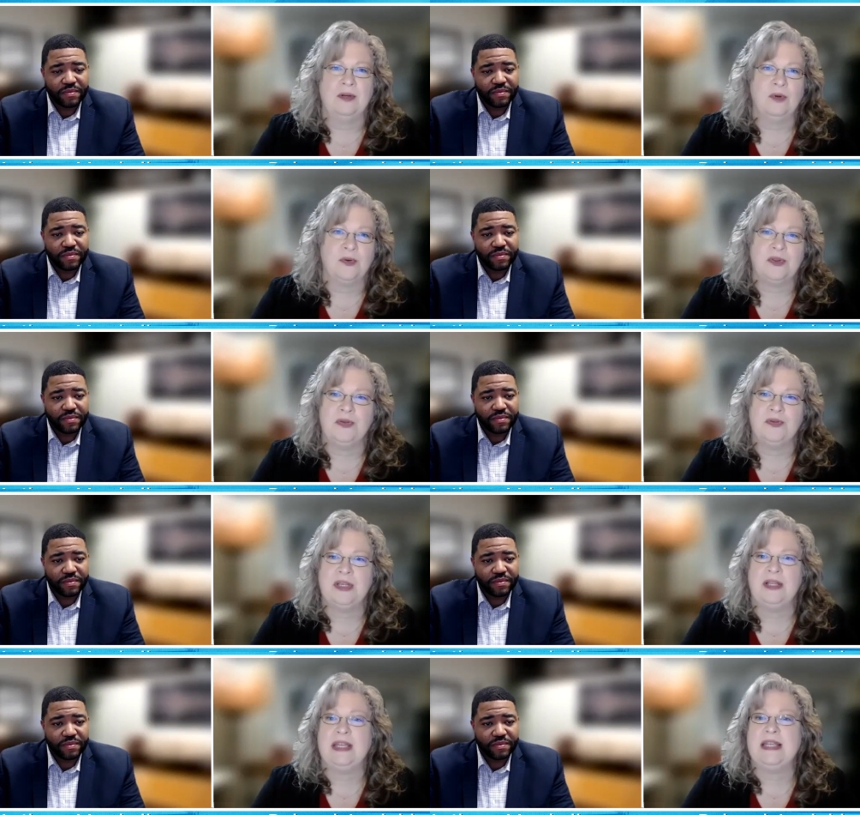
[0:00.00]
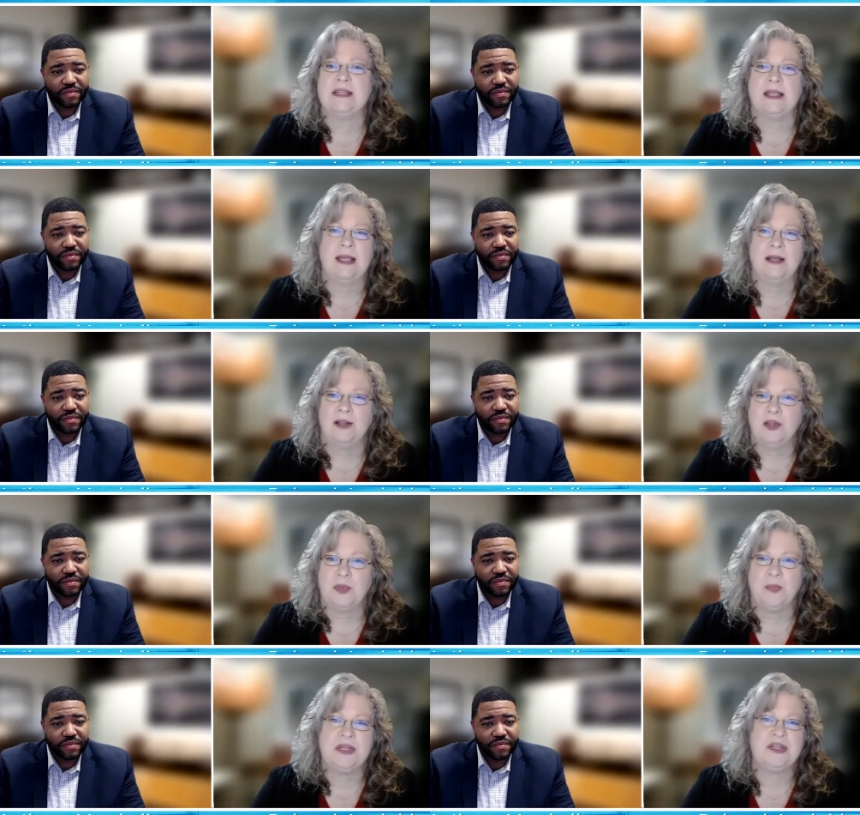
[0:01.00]
Speaker 1: and work with the utilities and get all the
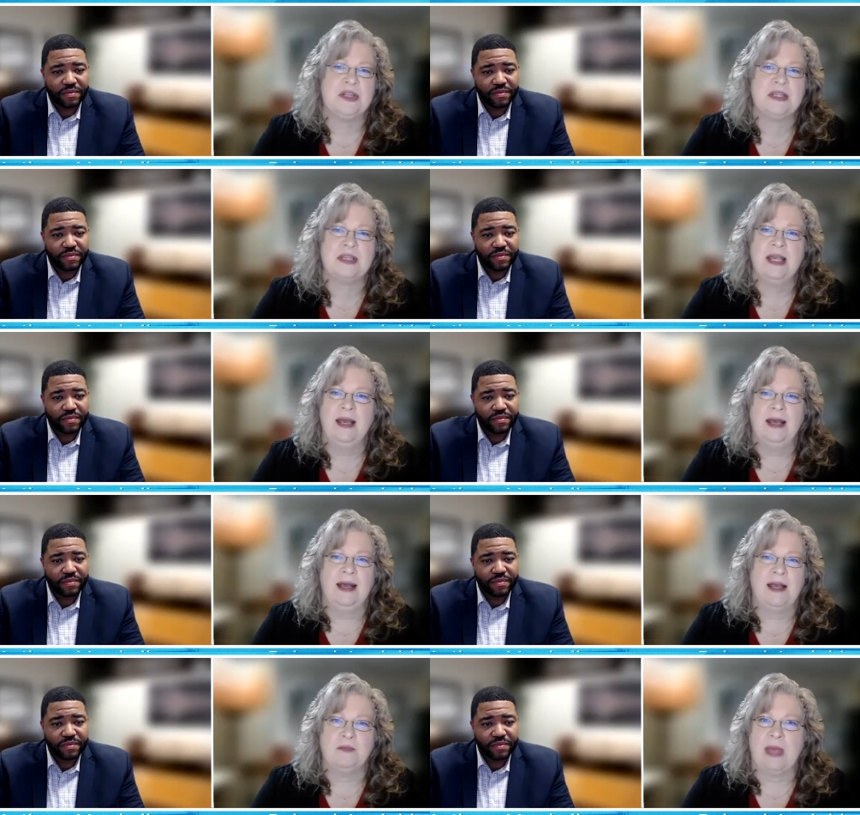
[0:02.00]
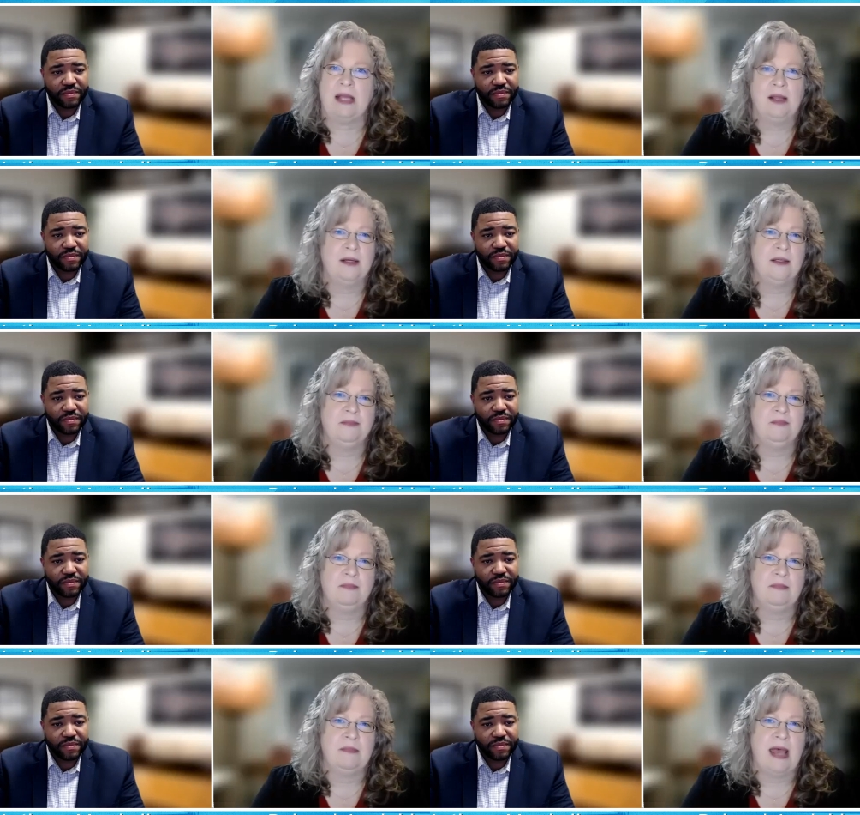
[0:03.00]
permissions. How long
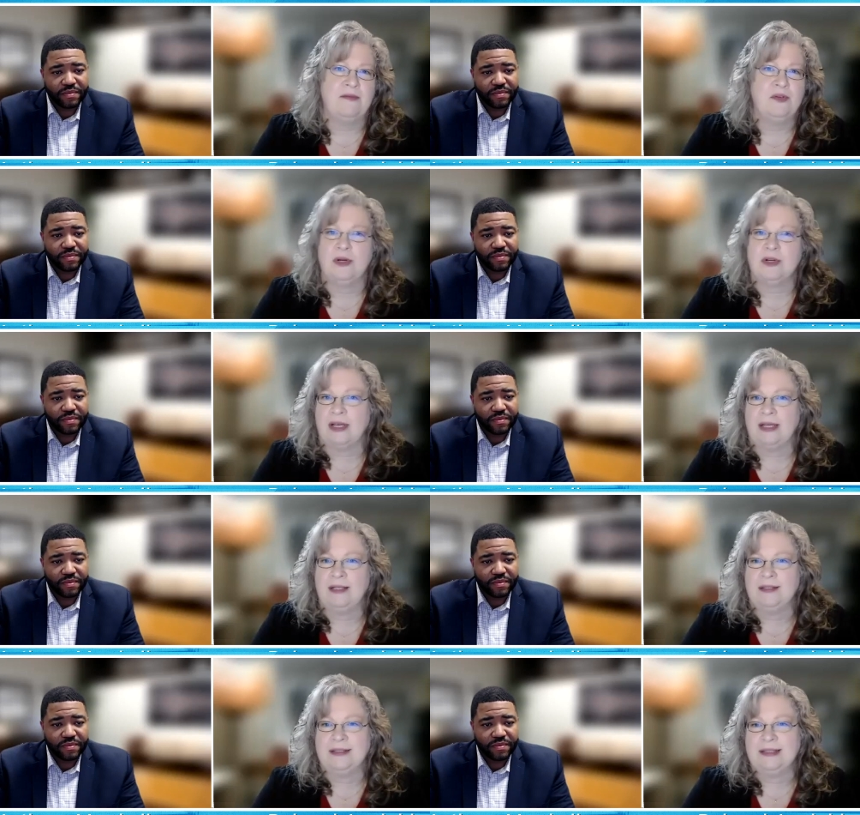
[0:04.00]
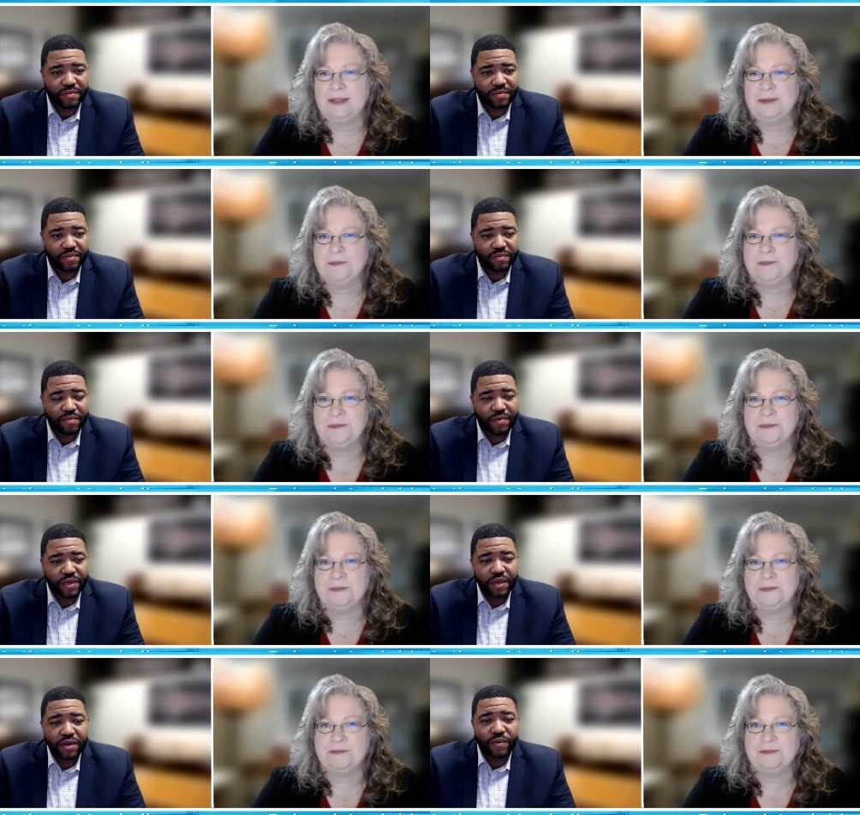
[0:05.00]
have you worked on it?
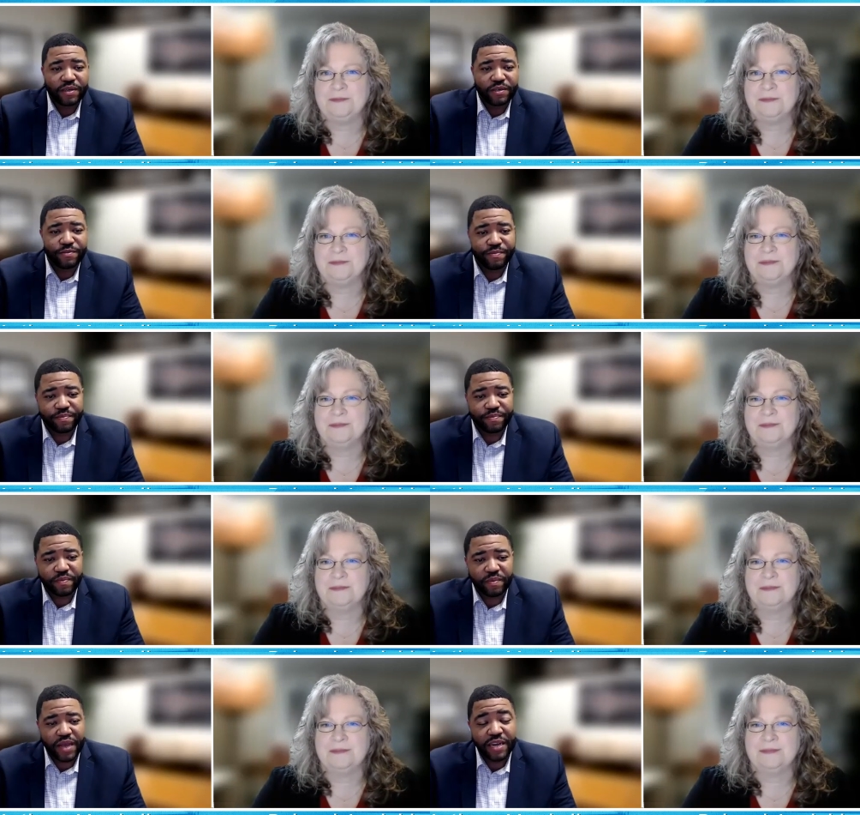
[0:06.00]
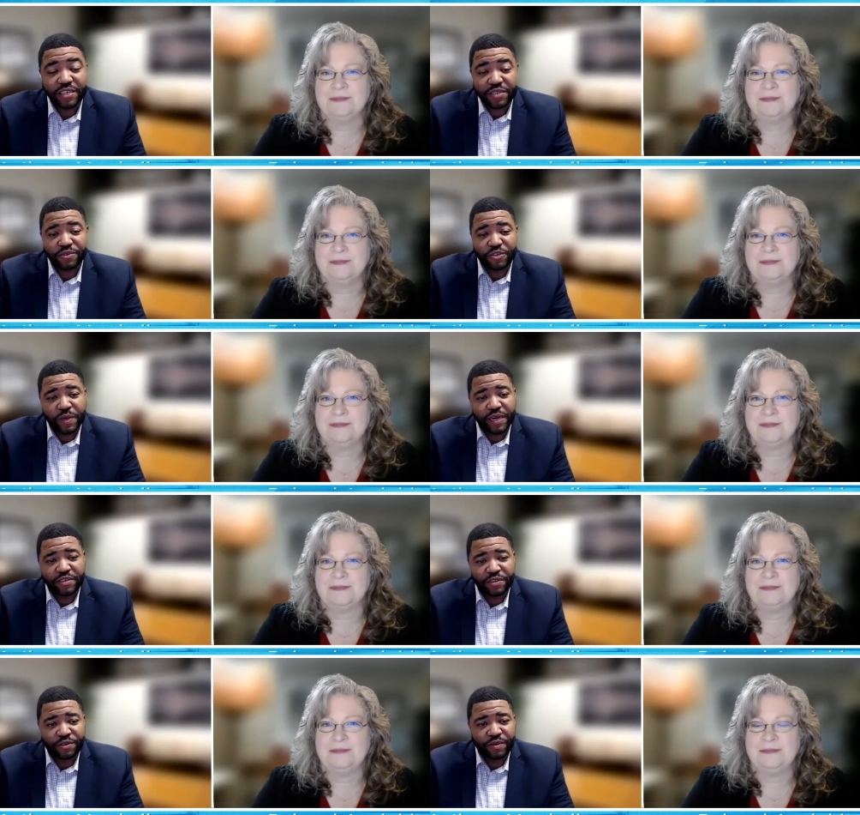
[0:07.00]
Speaker 2: Well, in general speaking,
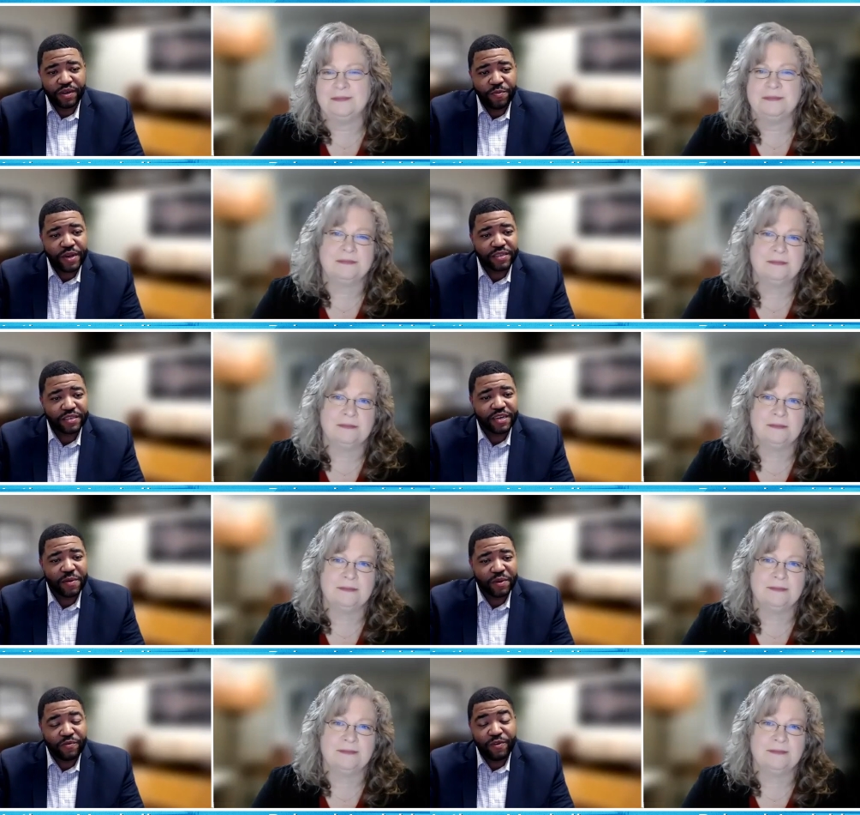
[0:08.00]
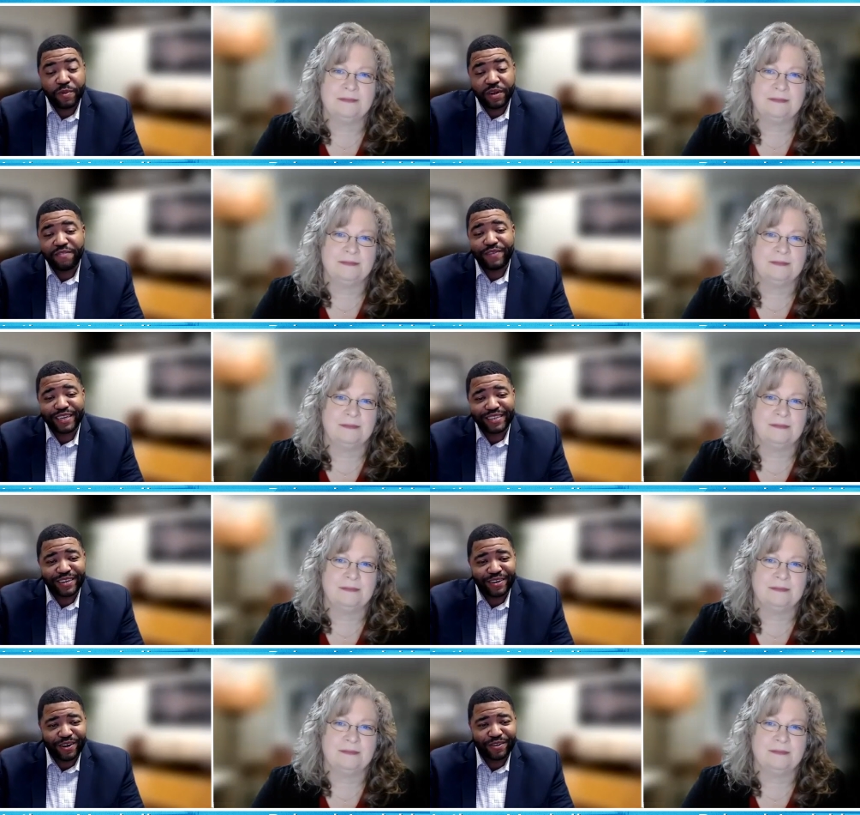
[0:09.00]
so UPS as a company, we've been investing
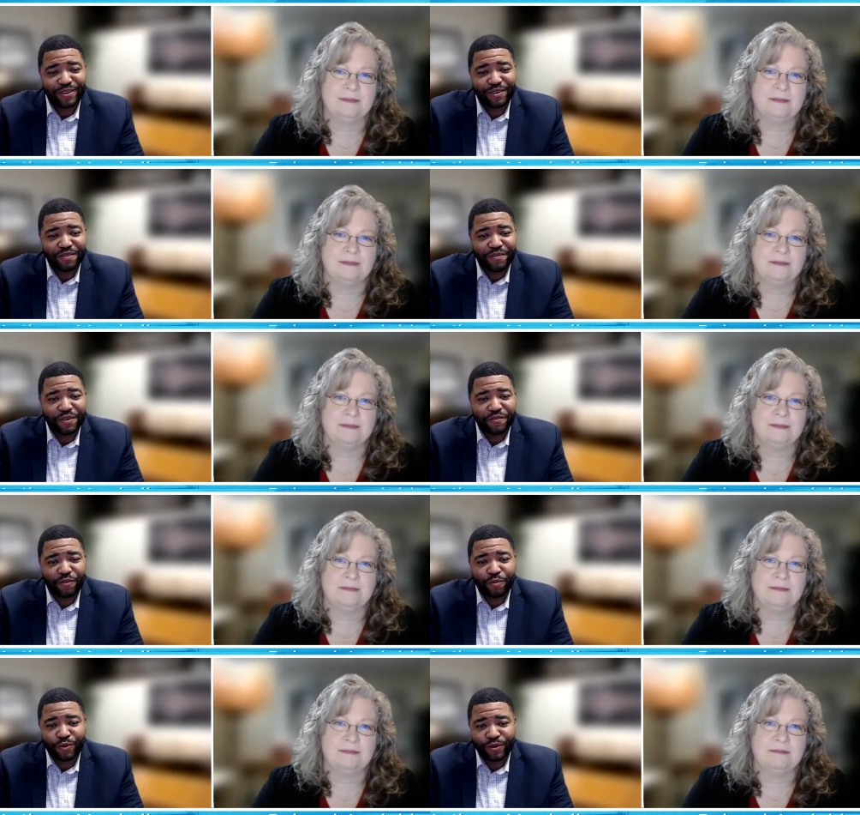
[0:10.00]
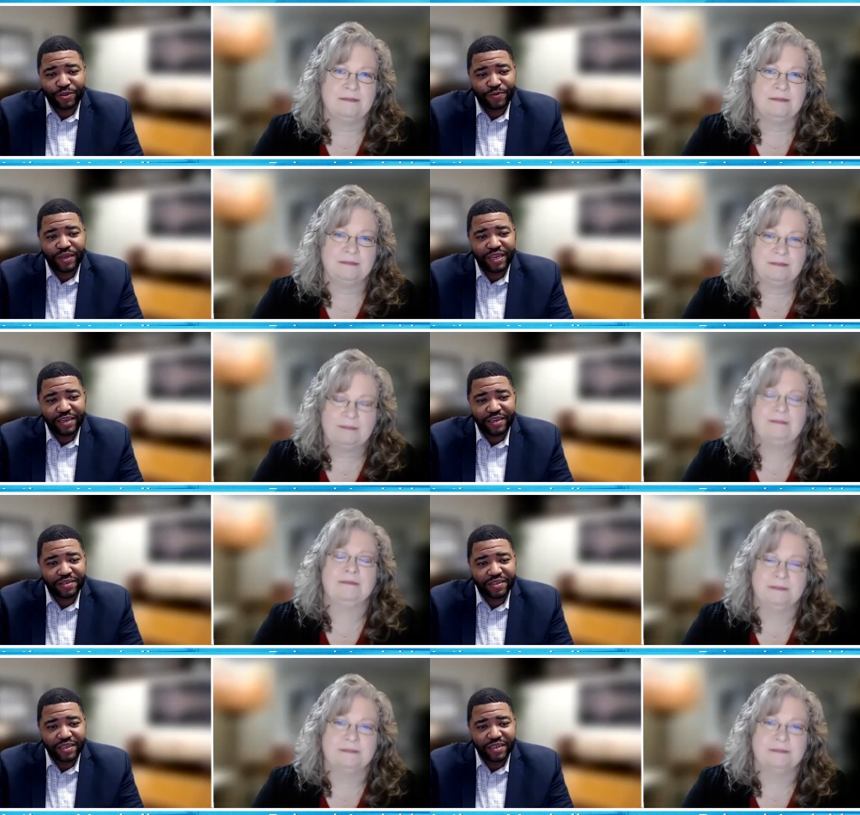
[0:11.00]
in alternative fuel for more than 20 years.